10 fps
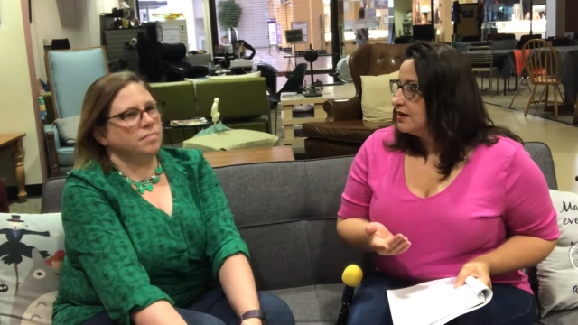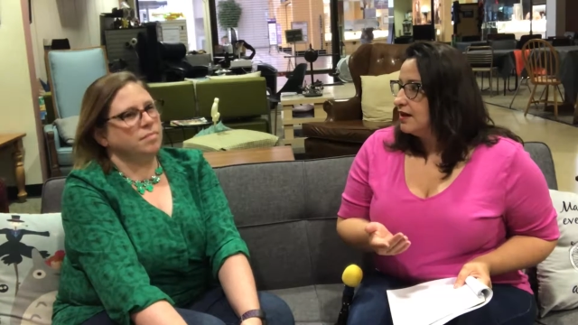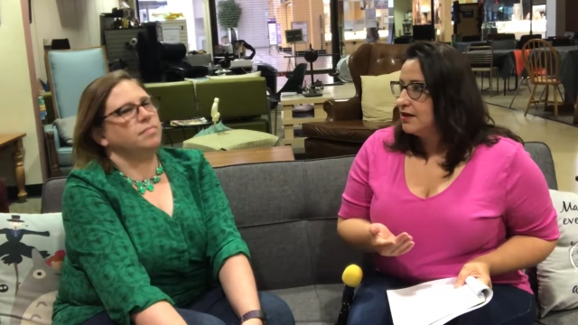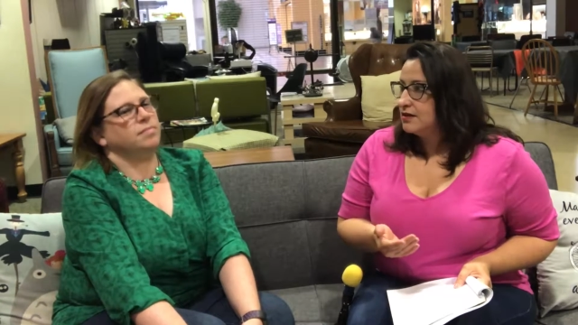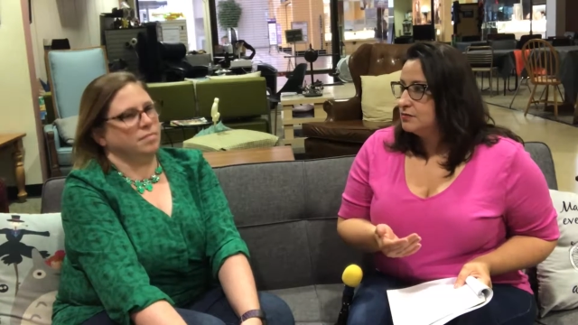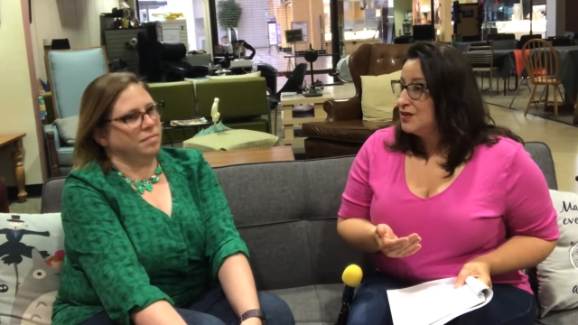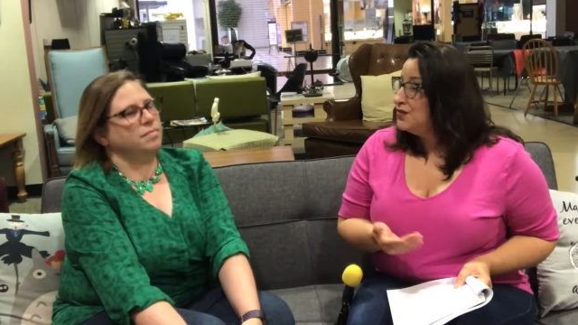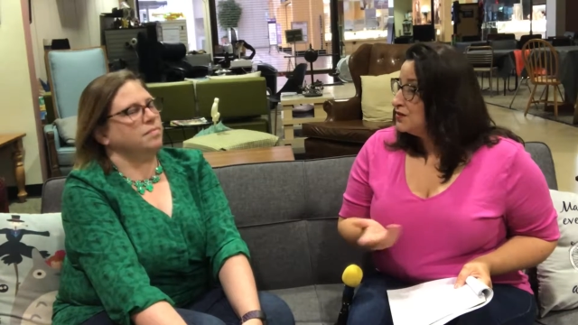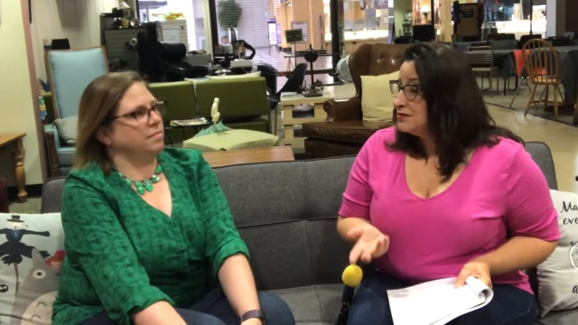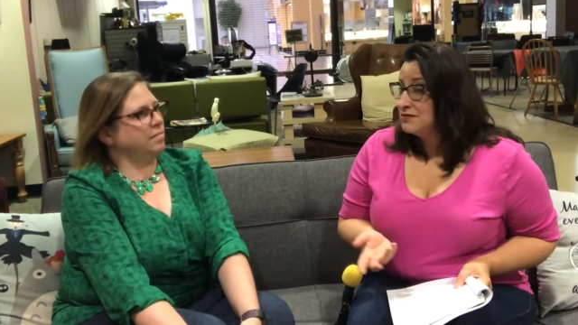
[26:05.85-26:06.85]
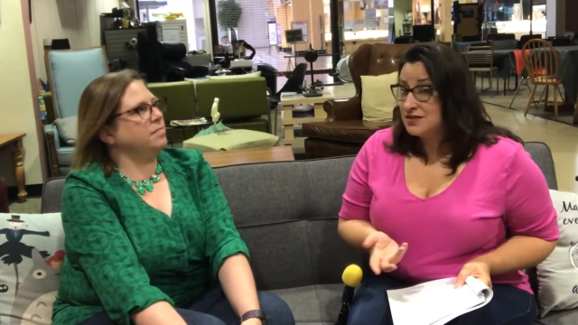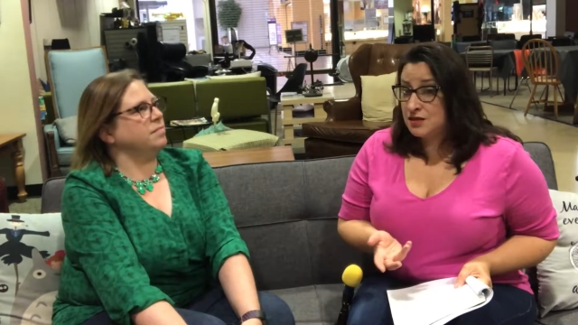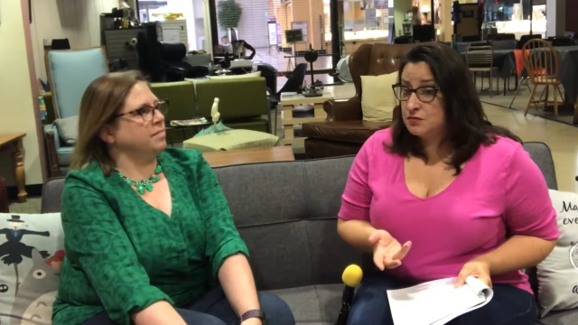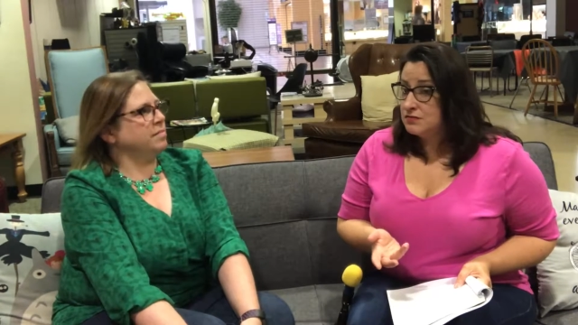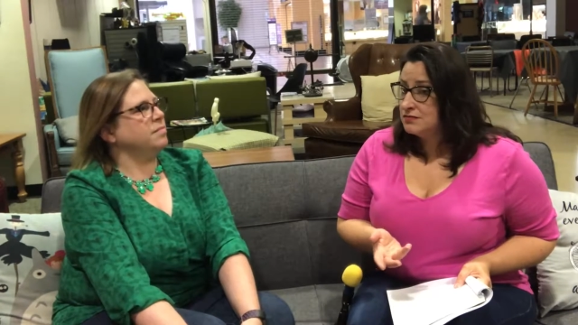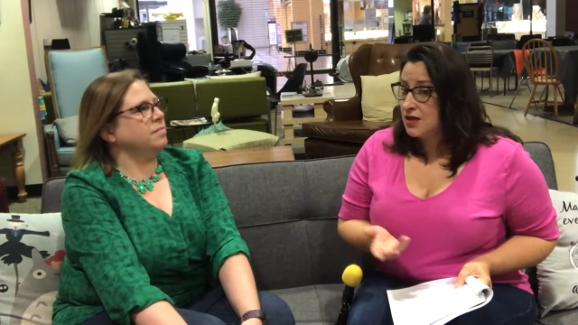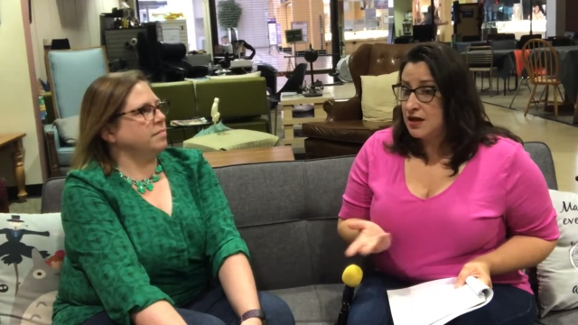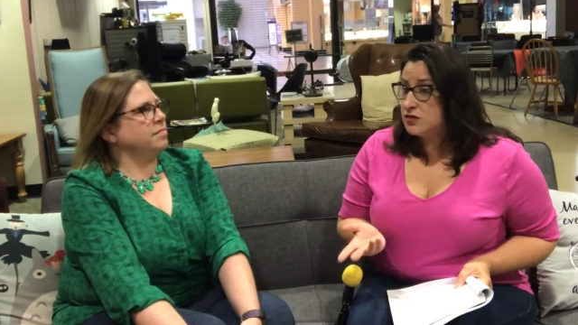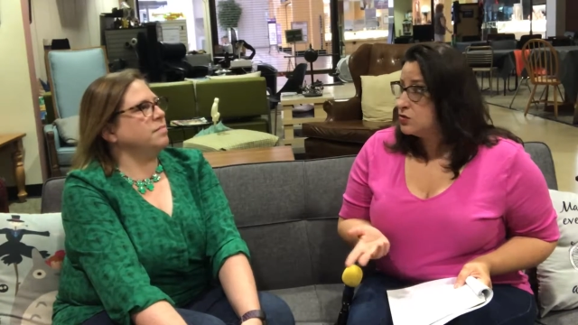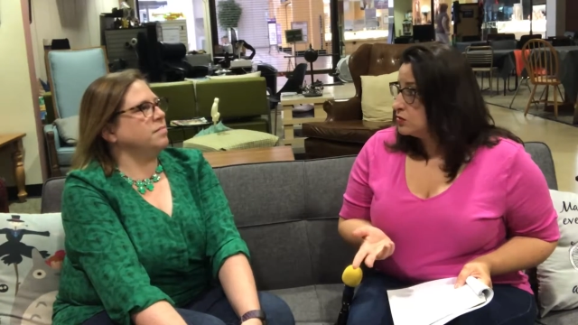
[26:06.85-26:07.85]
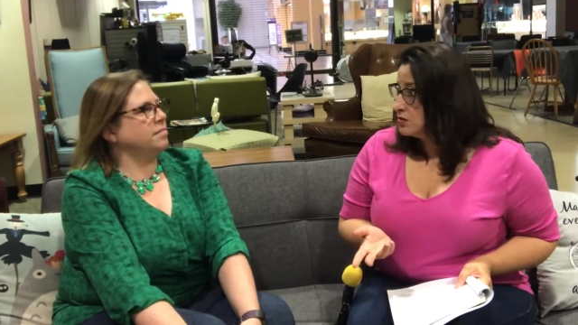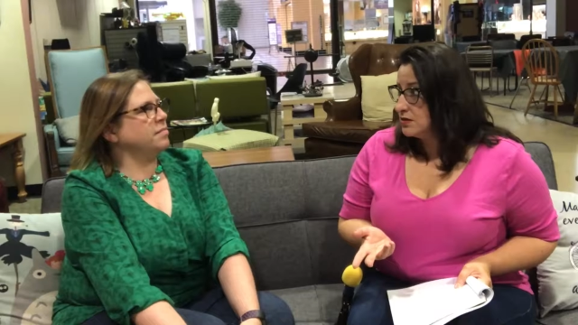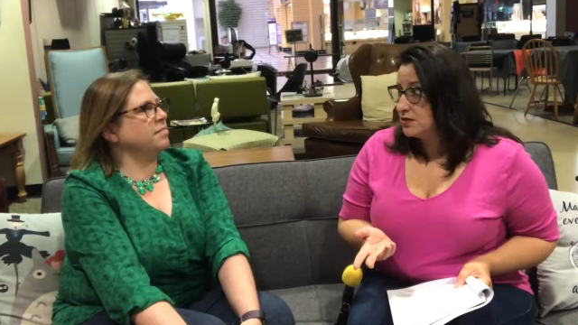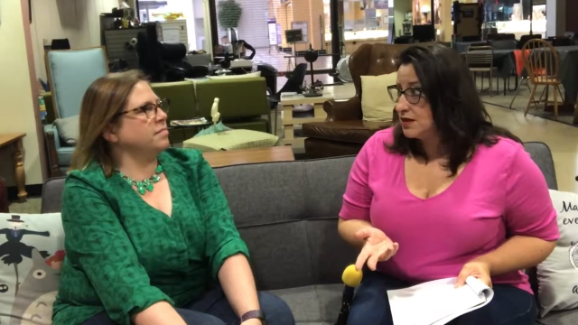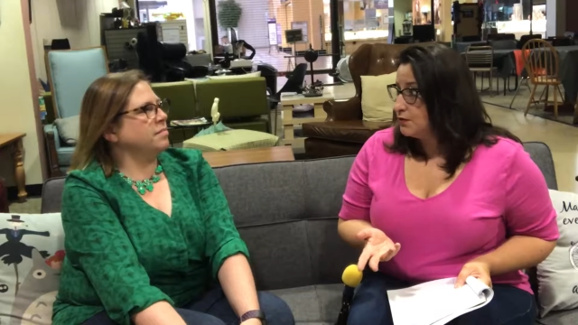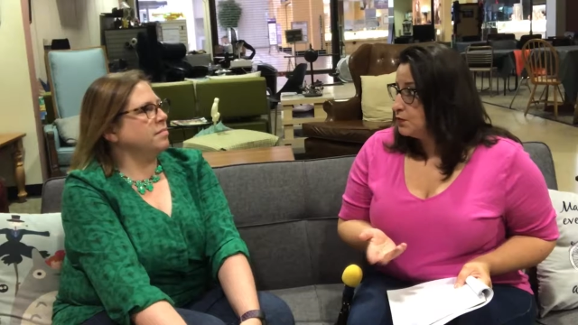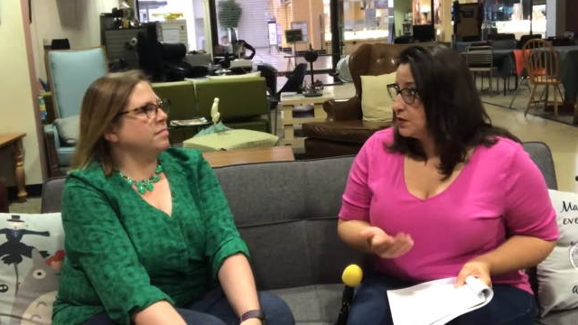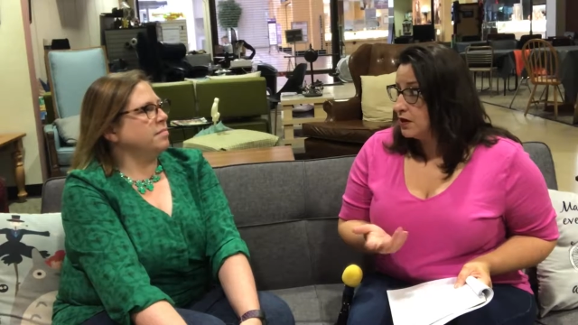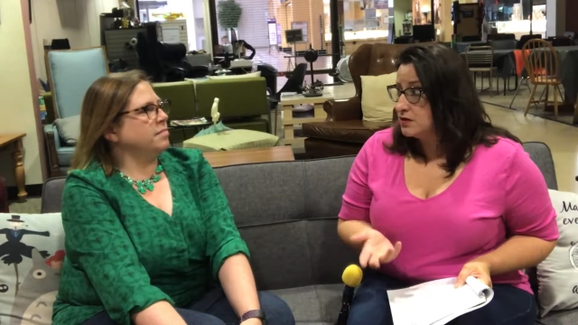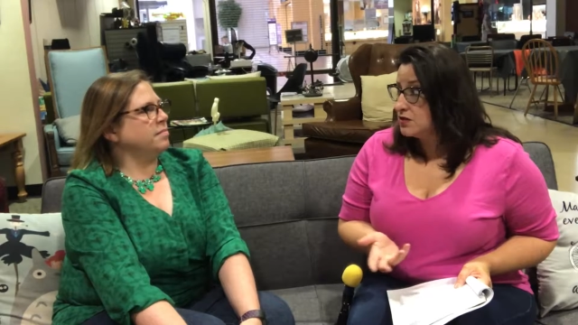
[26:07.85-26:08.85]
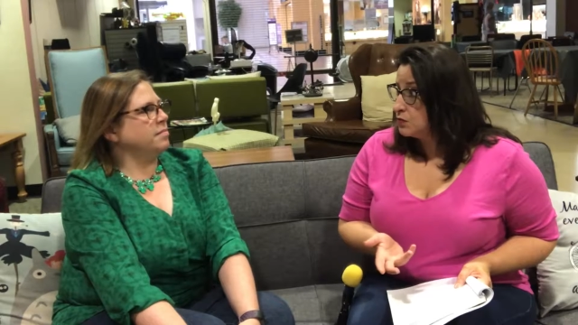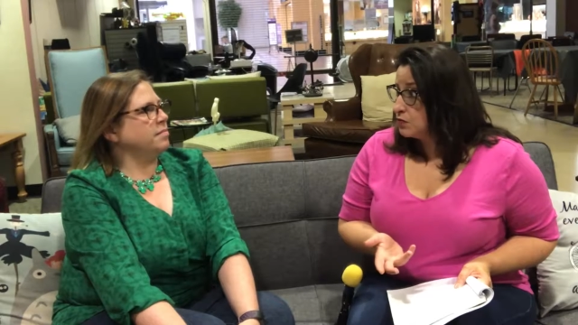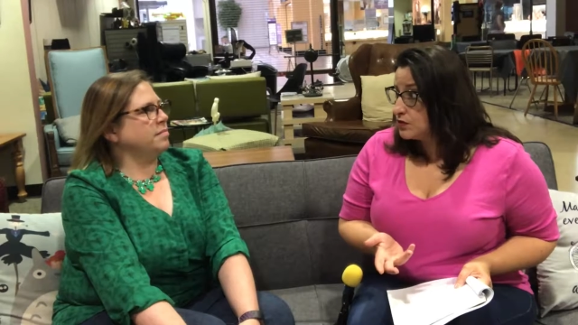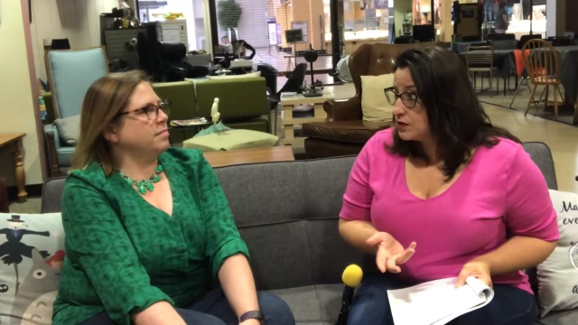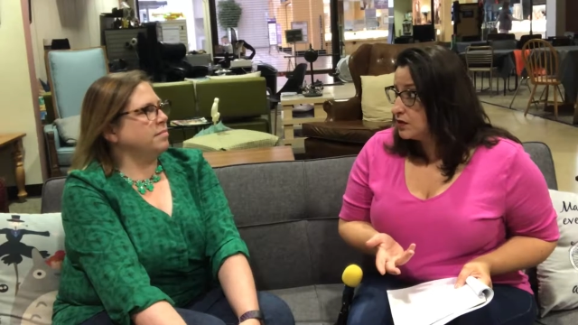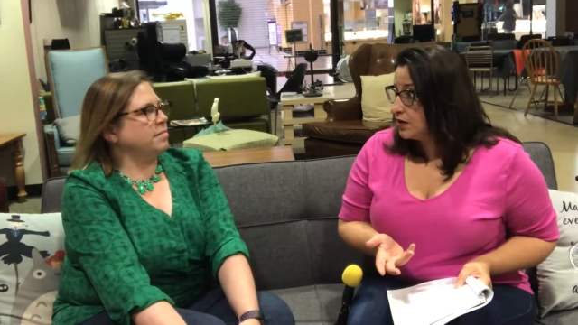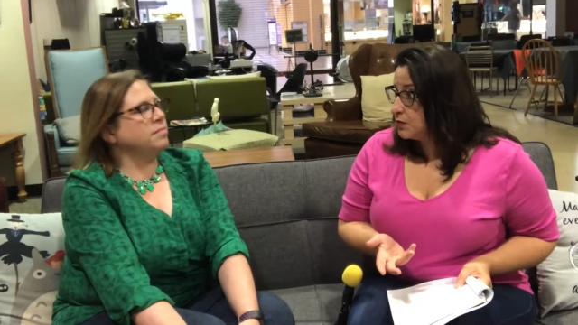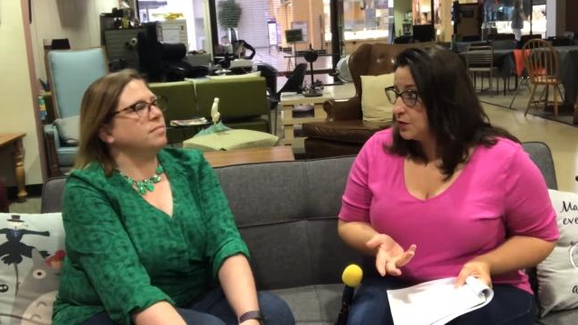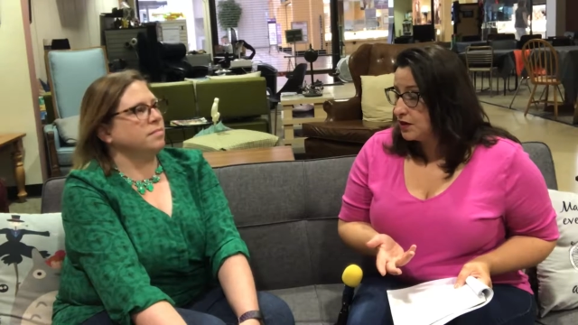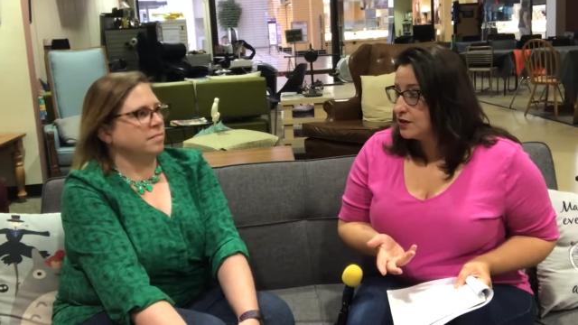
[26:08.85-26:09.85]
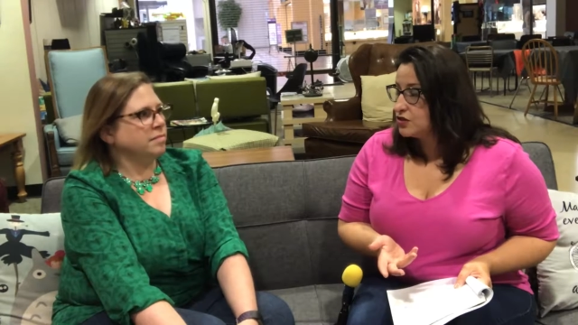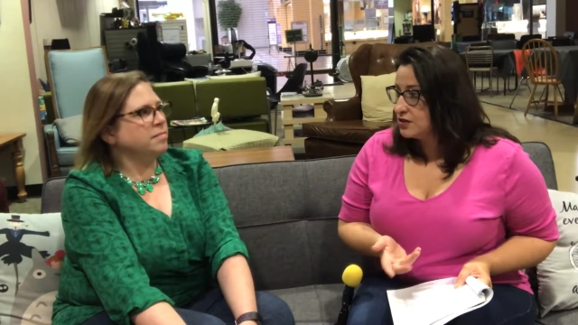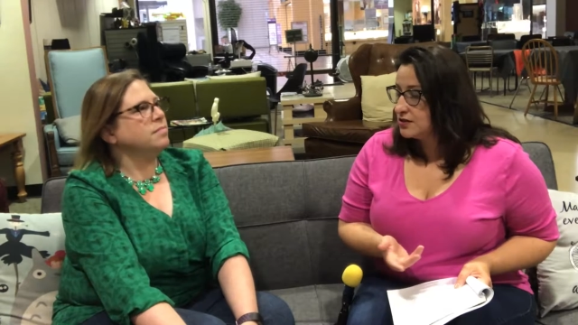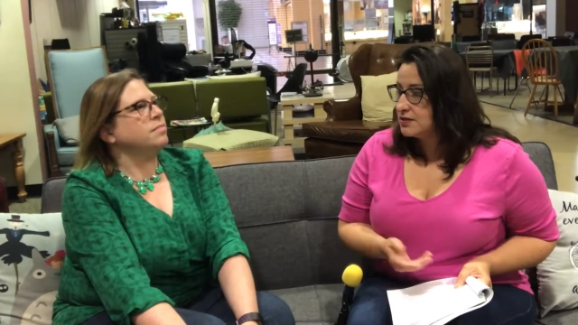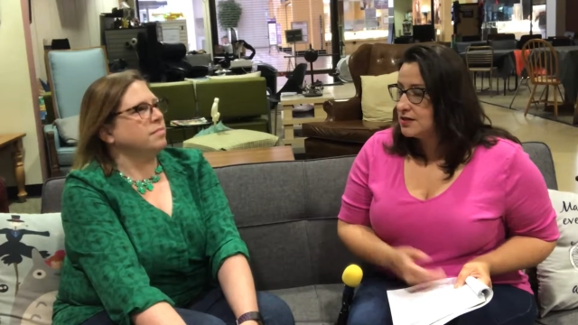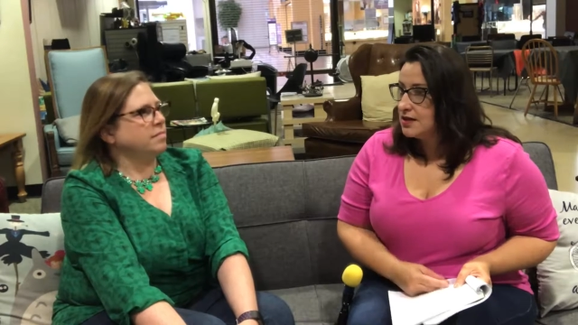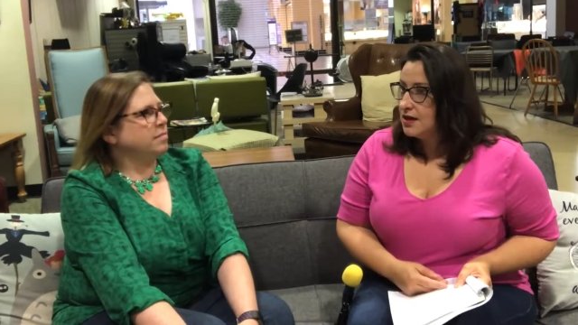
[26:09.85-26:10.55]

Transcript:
Speaker 1: um, even some high schools and stuff put on some really great productions.